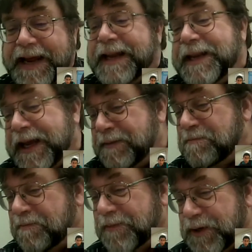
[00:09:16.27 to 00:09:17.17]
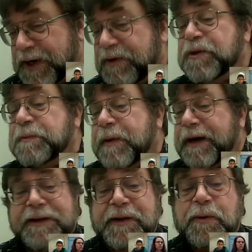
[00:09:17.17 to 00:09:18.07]
then you can
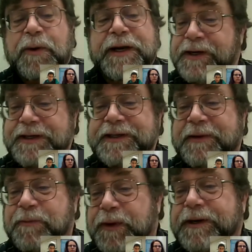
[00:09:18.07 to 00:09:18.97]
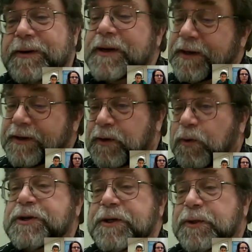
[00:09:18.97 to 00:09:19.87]
respond to the questions. And the
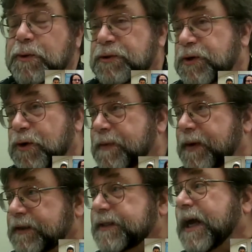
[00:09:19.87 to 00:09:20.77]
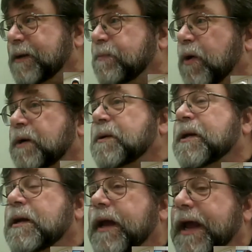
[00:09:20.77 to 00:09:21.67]
questions will show up on a sidebar,
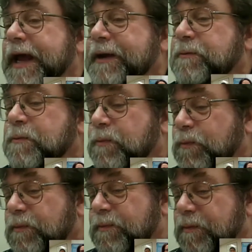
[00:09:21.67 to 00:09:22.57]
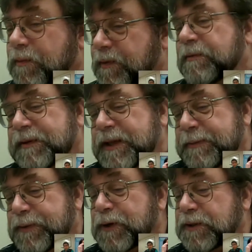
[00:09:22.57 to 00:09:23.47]
and the
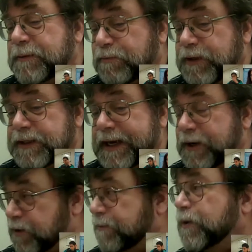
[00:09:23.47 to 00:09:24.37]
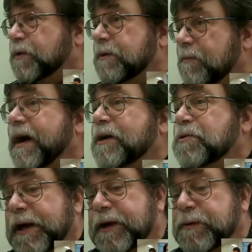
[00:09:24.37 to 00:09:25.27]
person presenting or the person
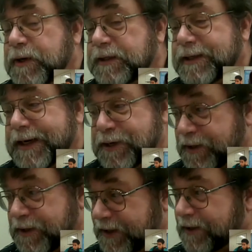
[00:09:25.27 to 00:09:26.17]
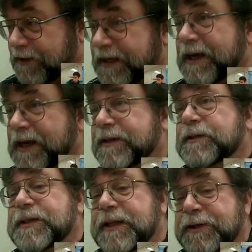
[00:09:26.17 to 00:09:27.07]
moderating the presentation can click on the
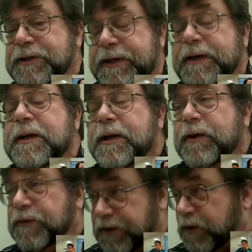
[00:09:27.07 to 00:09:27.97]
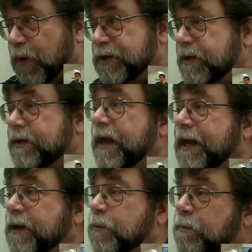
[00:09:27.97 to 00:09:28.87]
selection with the question,
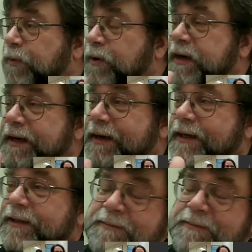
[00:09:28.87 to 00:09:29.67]
and it will put in